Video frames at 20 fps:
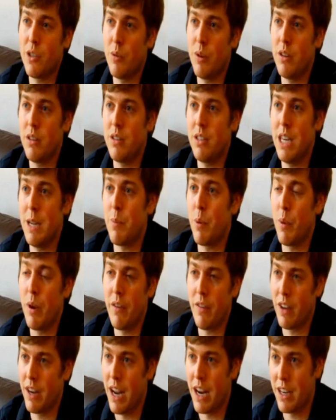to a deeper
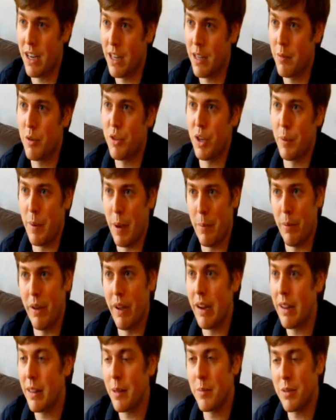way of connecting to music by
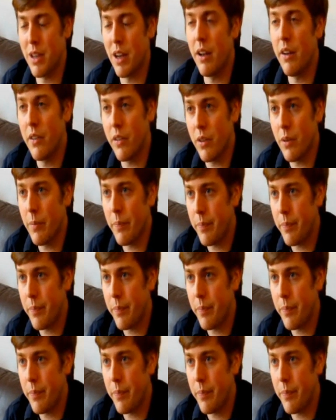playing it themselves.